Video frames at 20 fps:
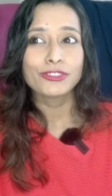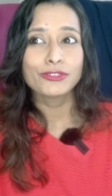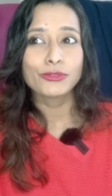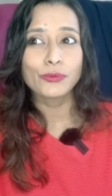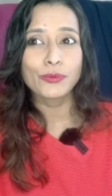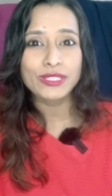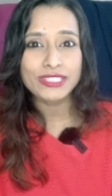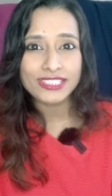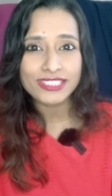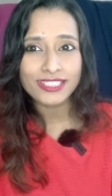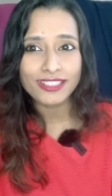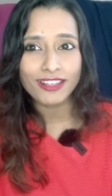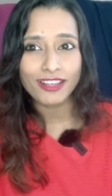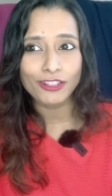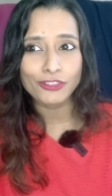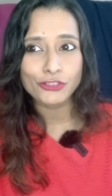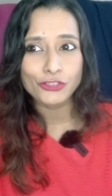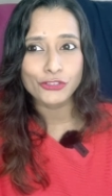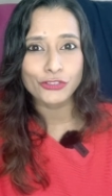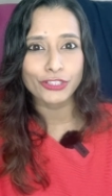to visit a
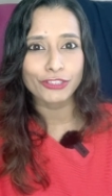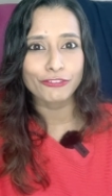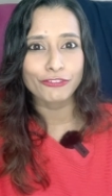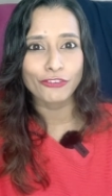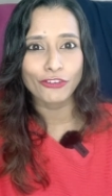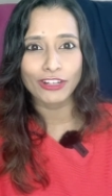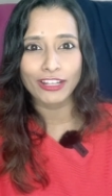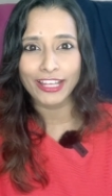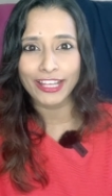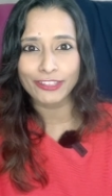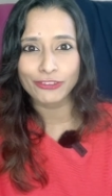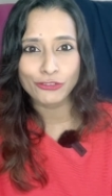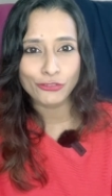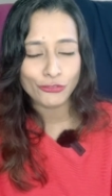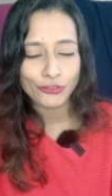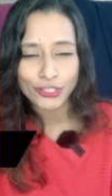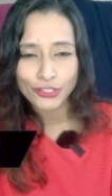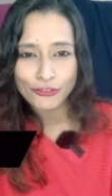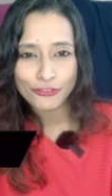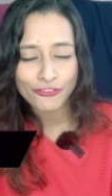country for like
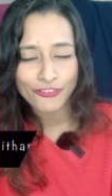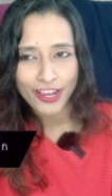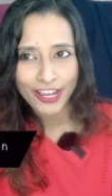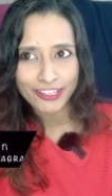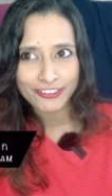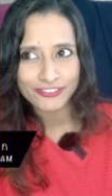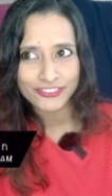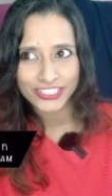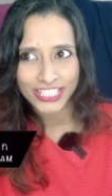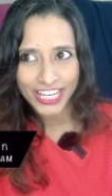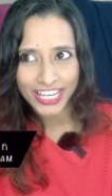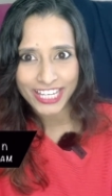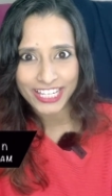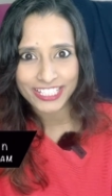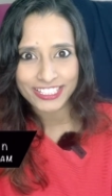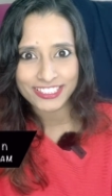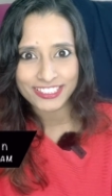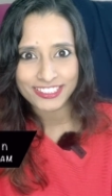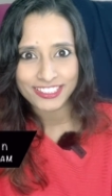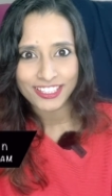3 to 5
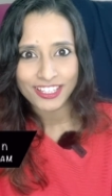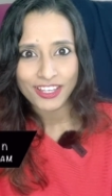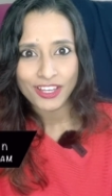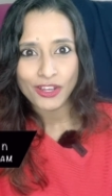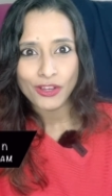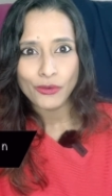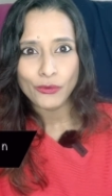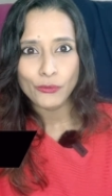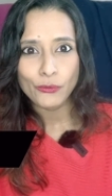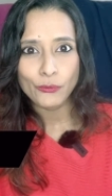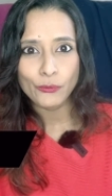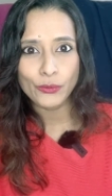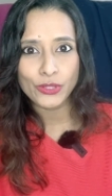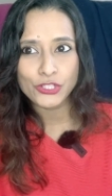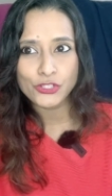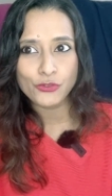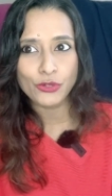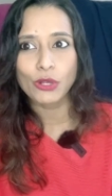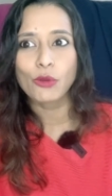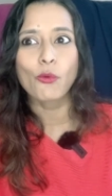days,
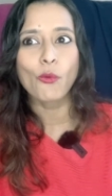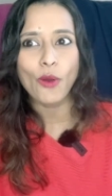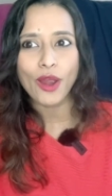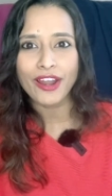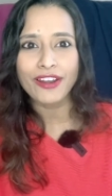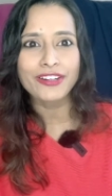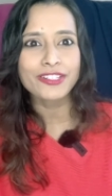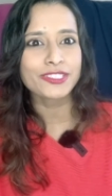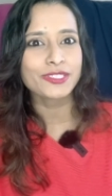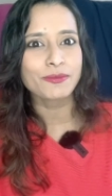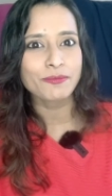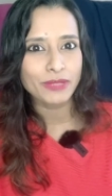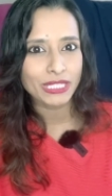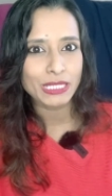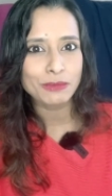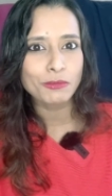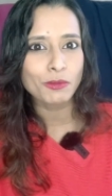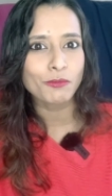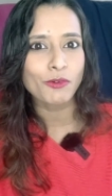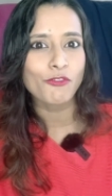which requires a
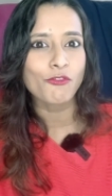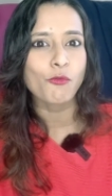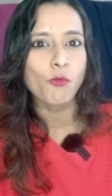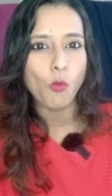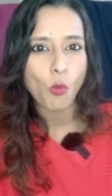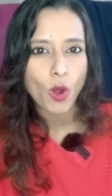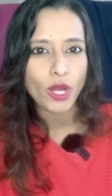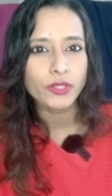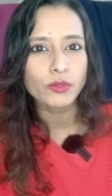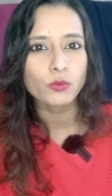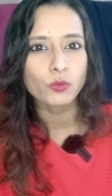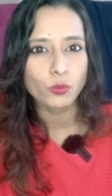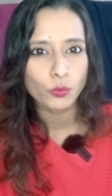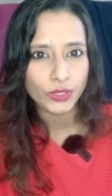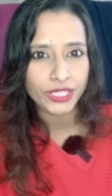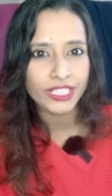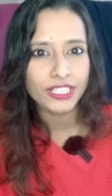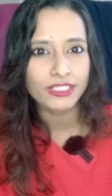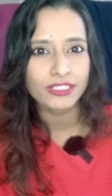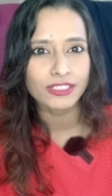minimum of 1
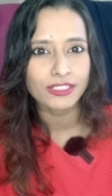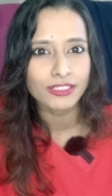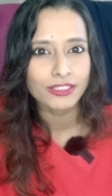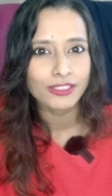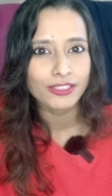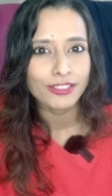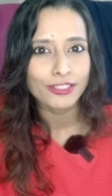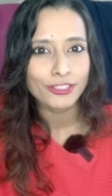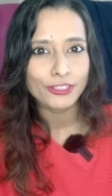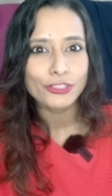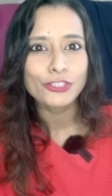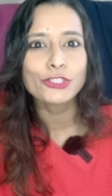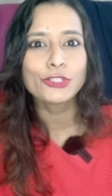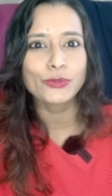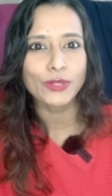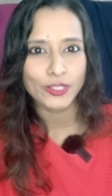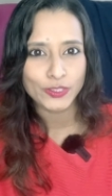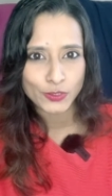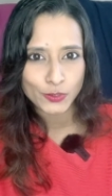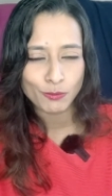week
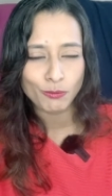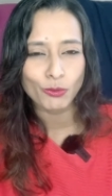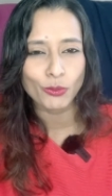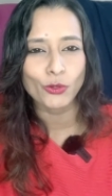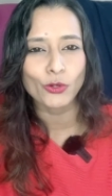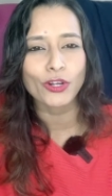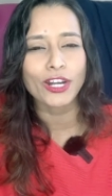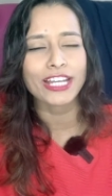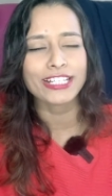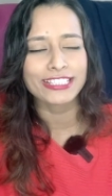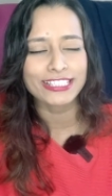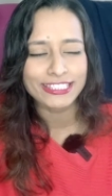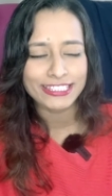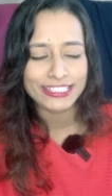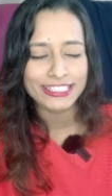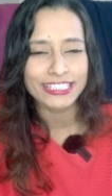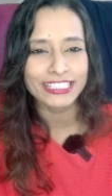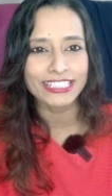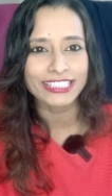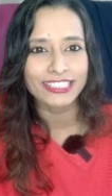to explore and
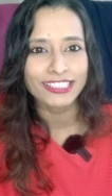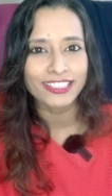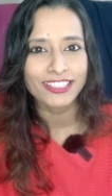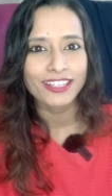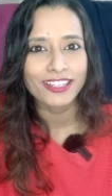see